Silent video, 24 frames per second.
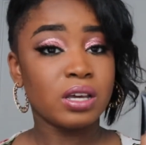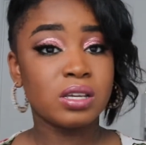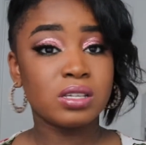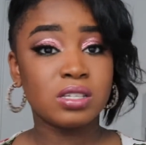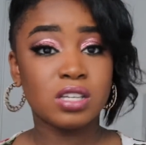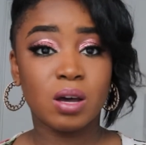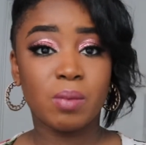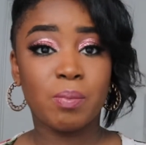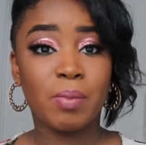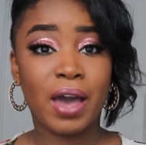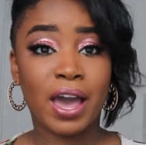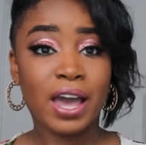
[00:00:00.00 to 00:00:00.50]

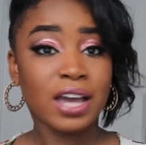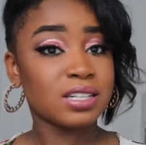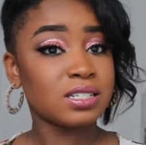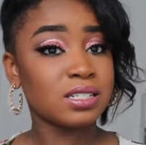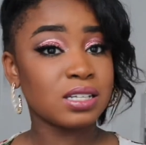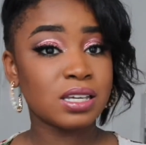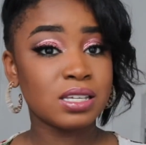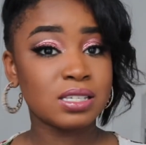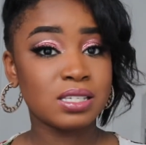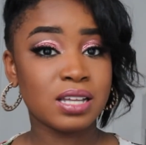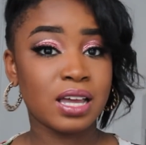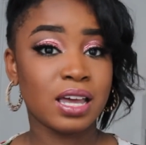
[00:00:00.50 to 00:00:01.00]
So
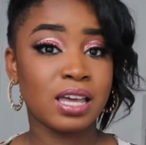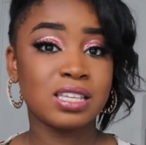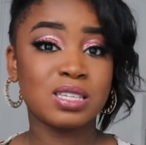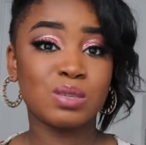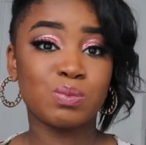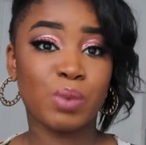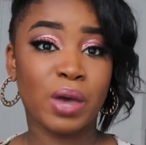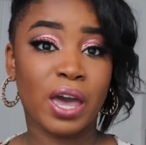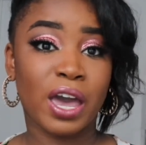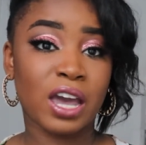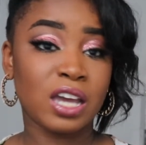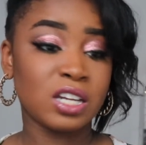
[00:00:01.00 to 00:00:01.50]
packaging is nice.
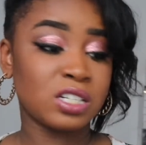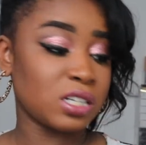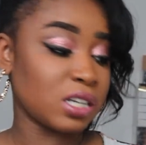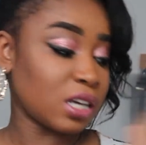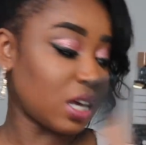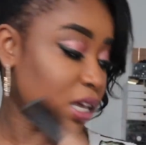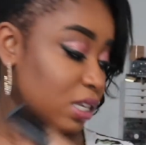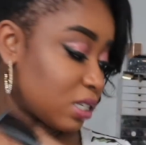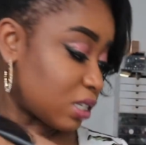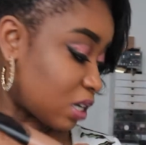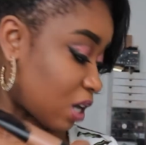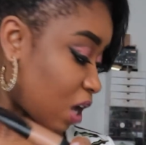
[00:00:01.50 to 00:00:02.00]

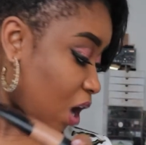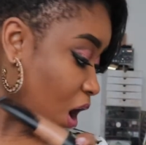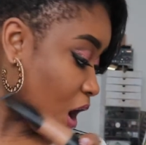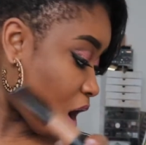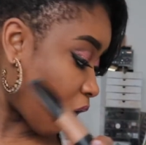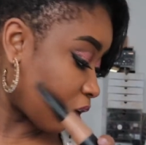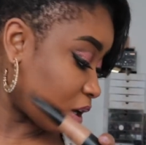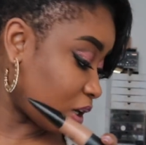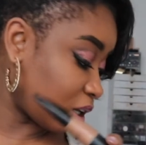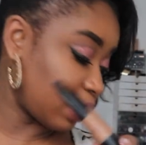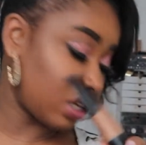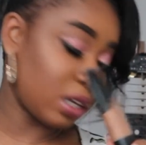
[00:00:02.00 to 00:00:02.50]
Packaging isn't
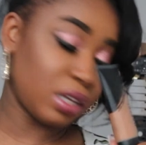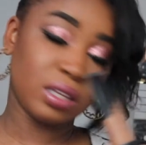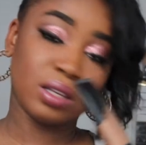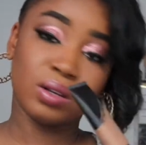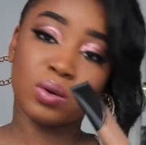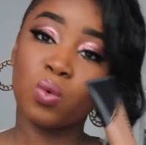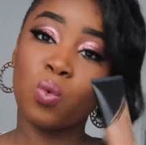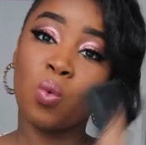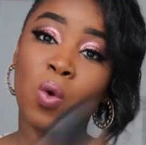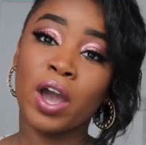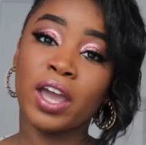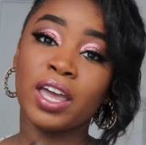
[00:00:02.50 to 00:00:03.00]
oddly
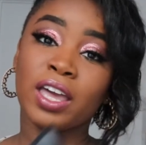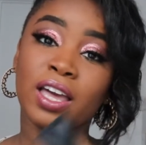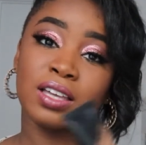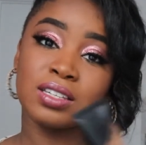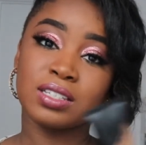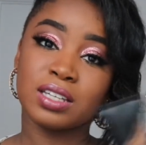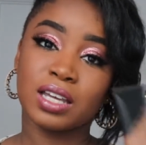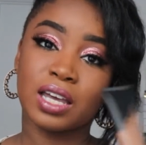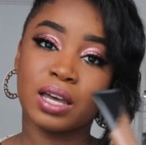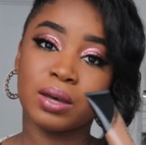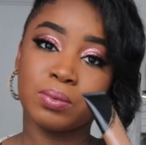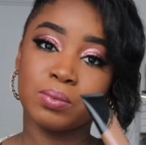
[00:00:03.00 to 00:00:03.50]
white,
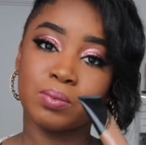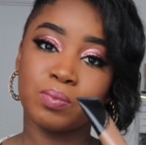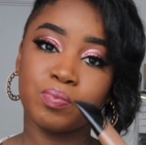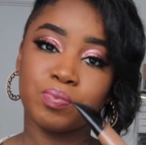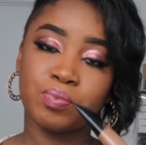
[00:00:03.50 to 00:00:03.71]
because like I